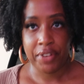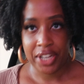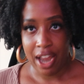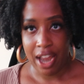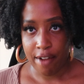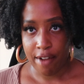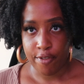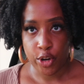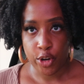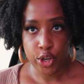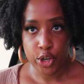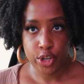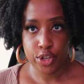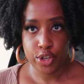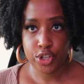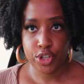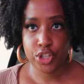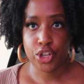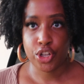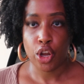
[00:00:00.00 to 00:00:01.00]

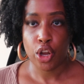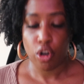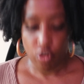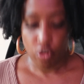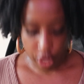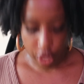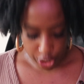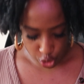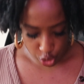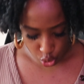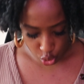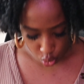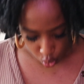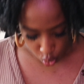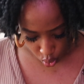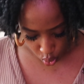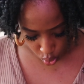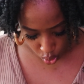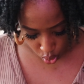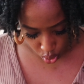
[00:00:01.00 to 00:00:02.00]
diverse, great
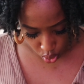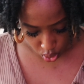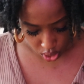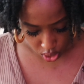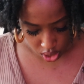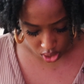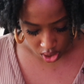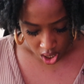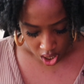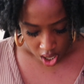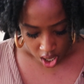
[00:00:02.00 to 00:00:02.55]
schools.